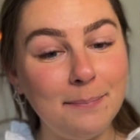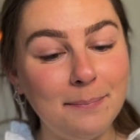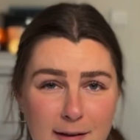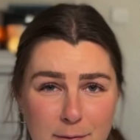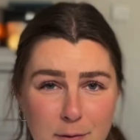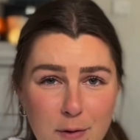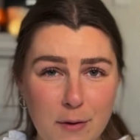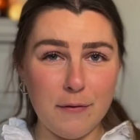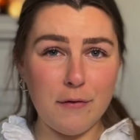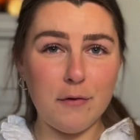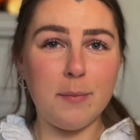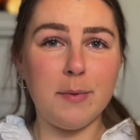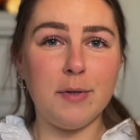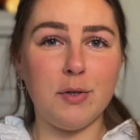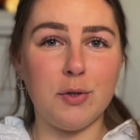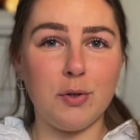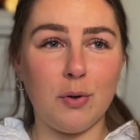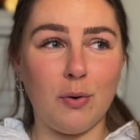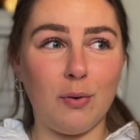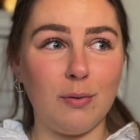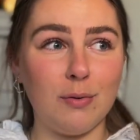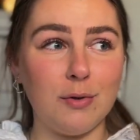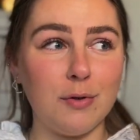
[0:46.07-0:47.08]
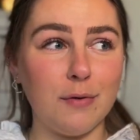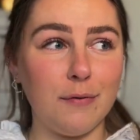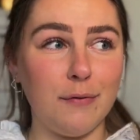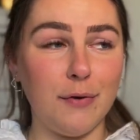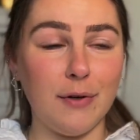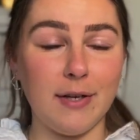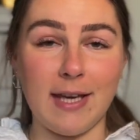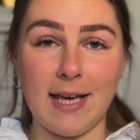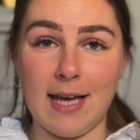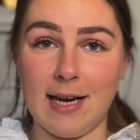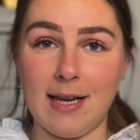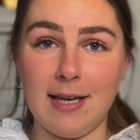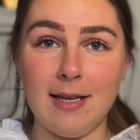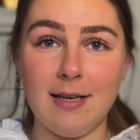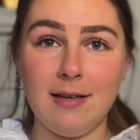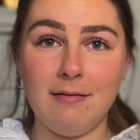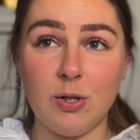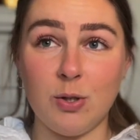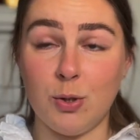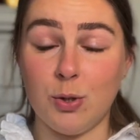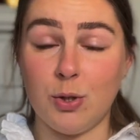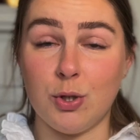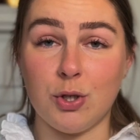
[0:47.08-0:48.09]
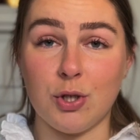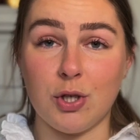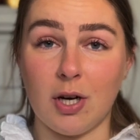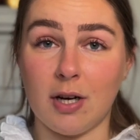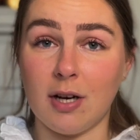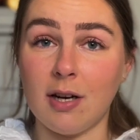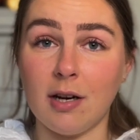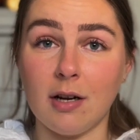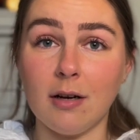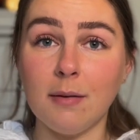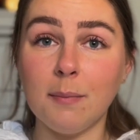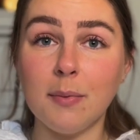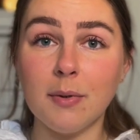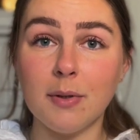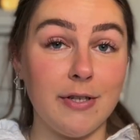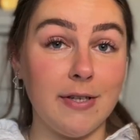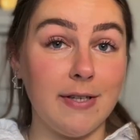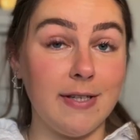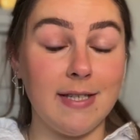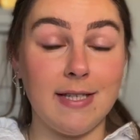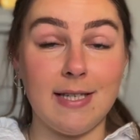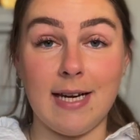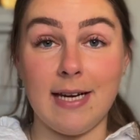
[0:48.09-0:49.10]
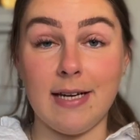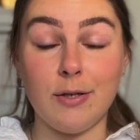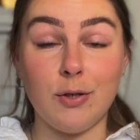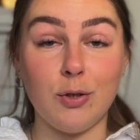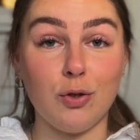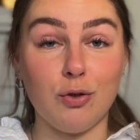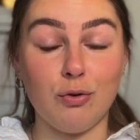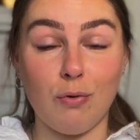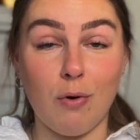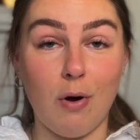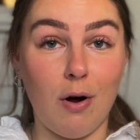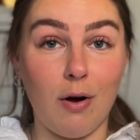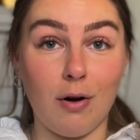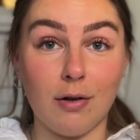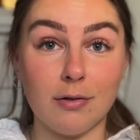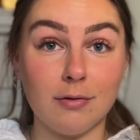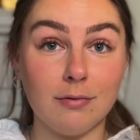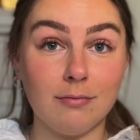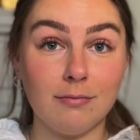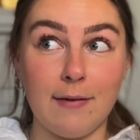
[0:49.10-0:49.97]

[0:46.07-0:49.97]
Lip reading: Have you ever been told to forget it, to suck it up, to stay strong?